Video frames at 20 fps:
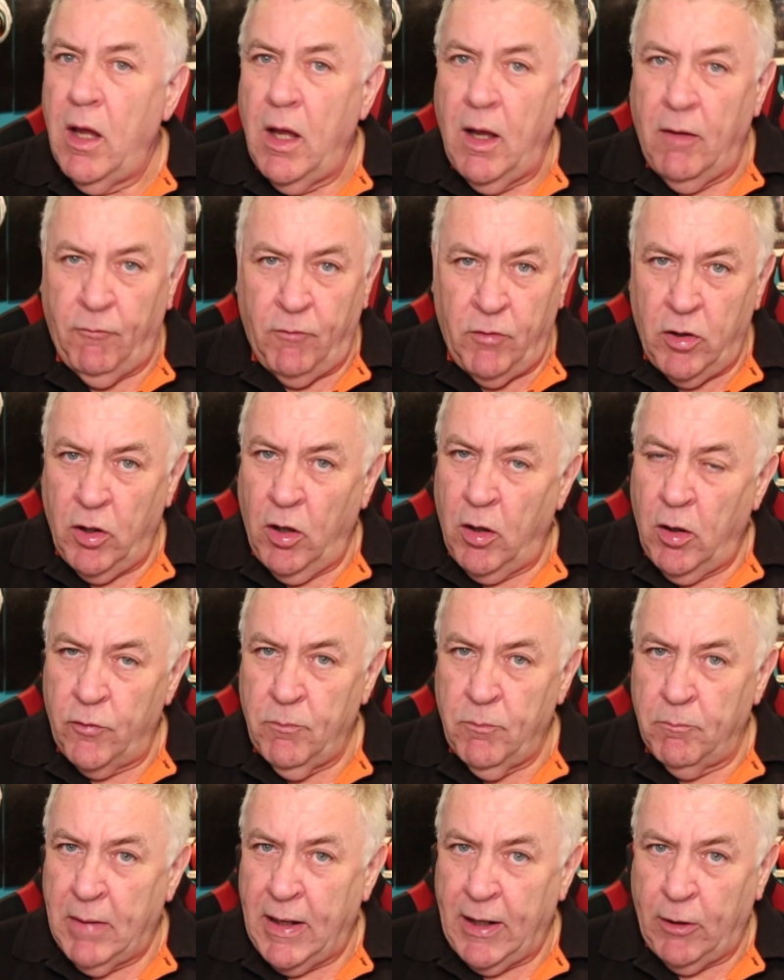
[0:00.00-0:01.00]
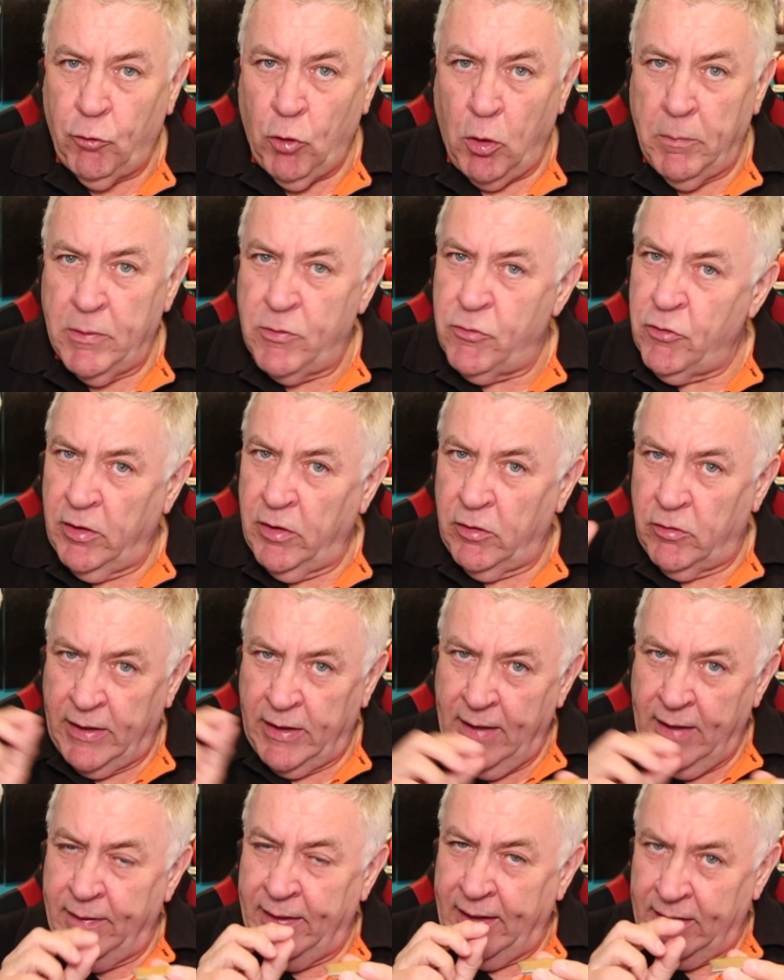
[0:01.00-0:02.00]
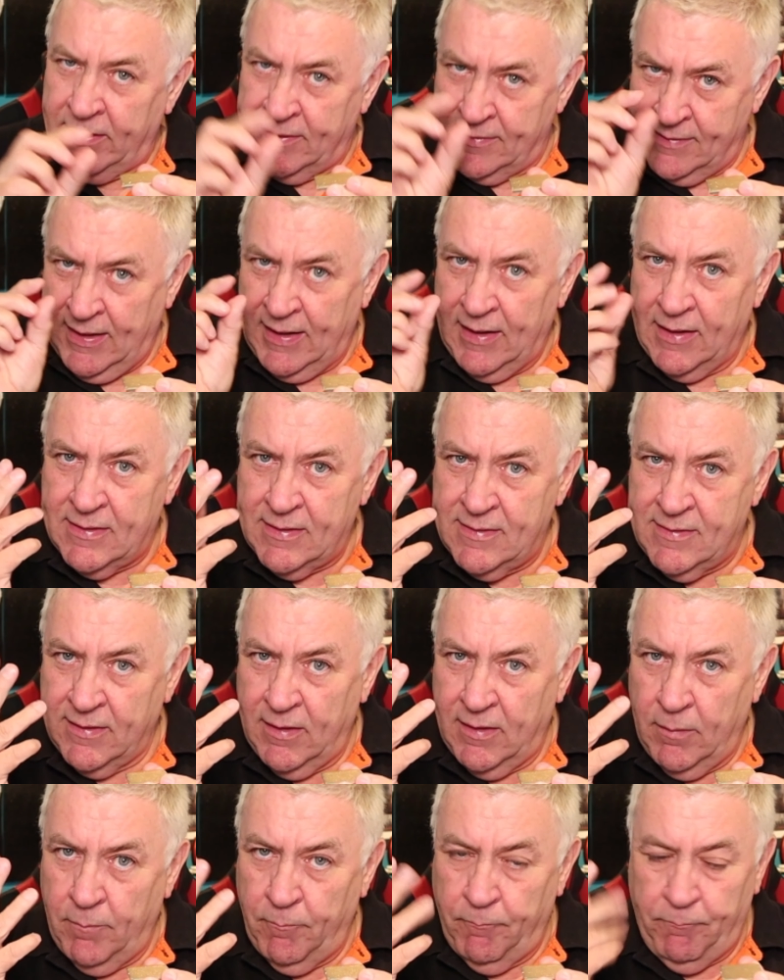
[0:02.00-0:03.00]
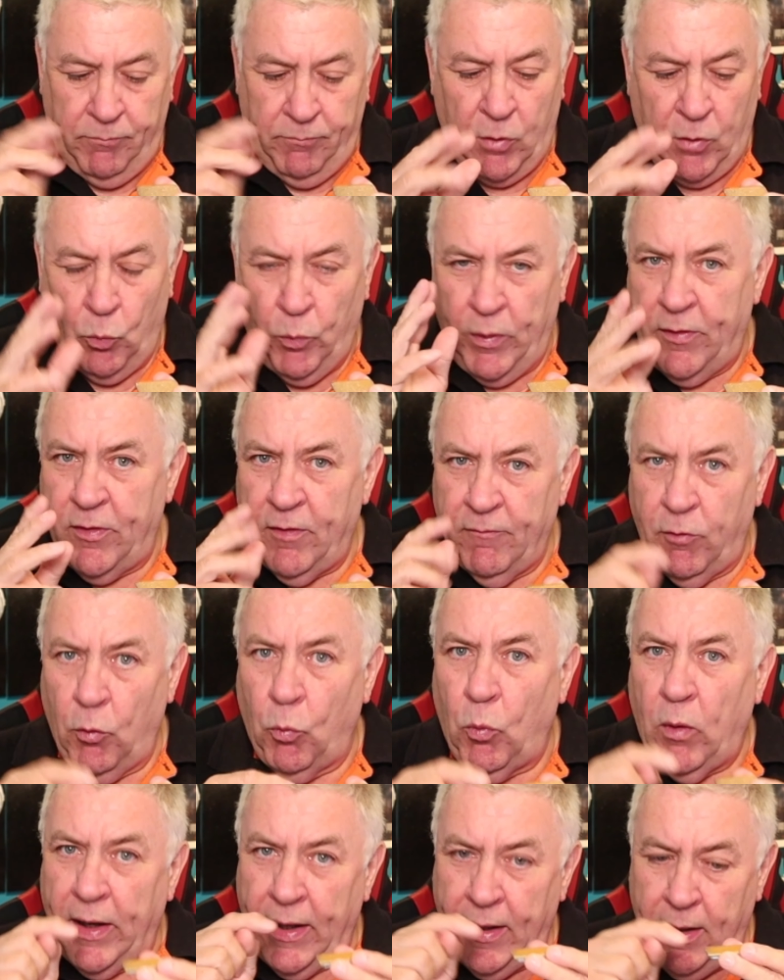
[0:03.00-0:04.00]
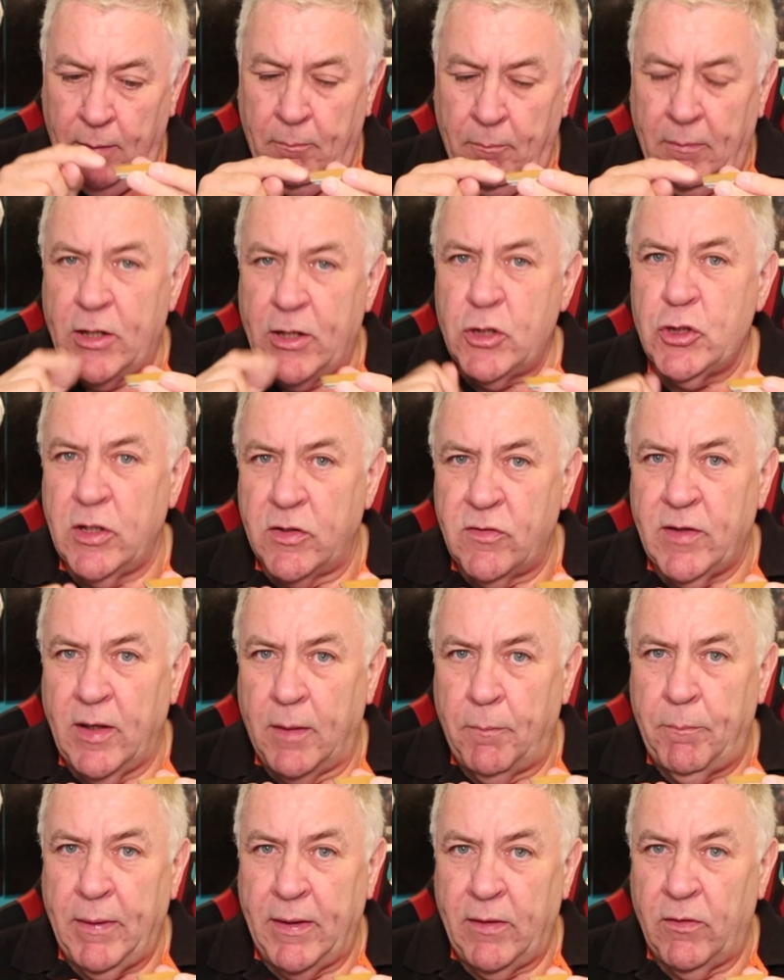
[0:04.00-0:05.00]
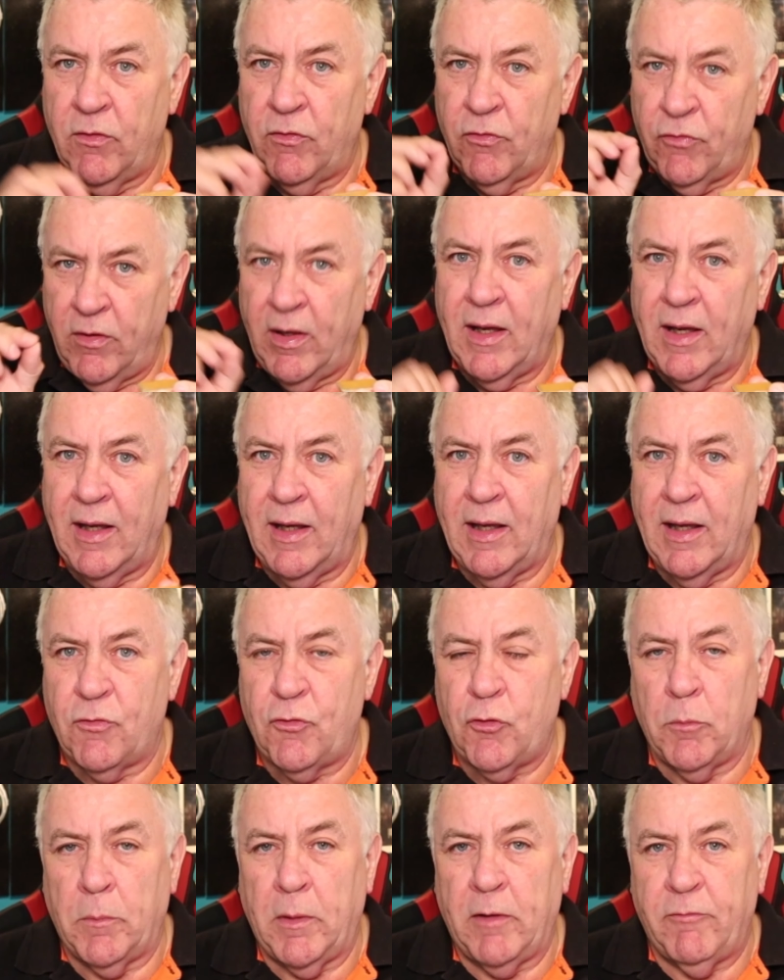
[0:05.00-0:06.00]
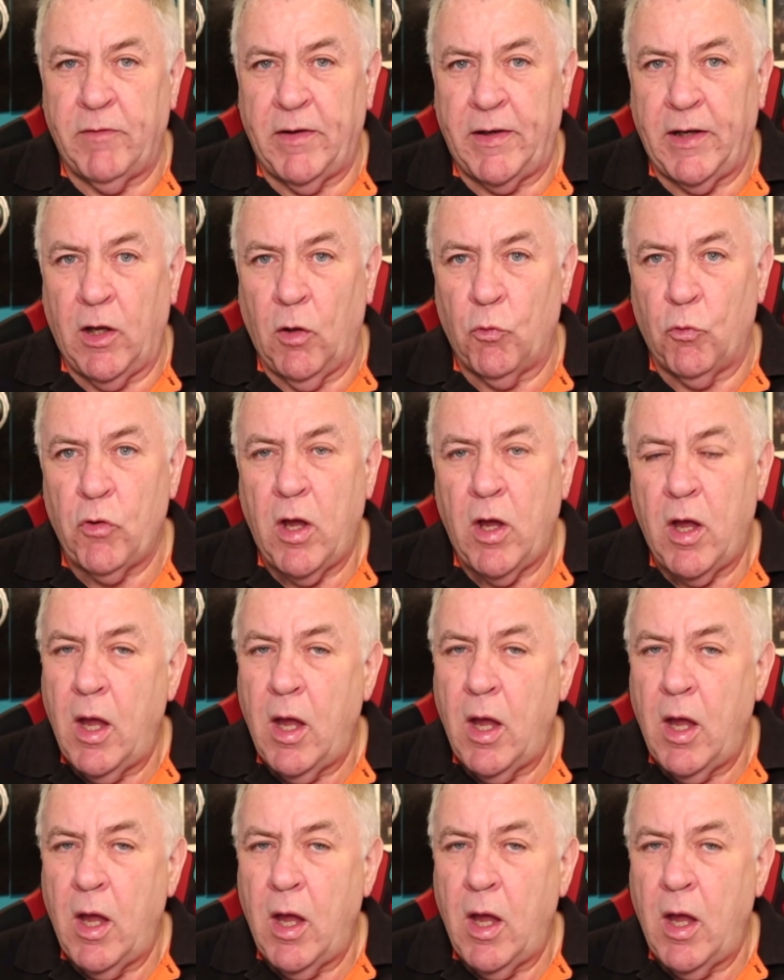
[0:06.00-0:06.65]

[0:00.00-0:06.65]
I've got micrometer. I could get the exact width of the wire and match it to the pins, as some of the videos.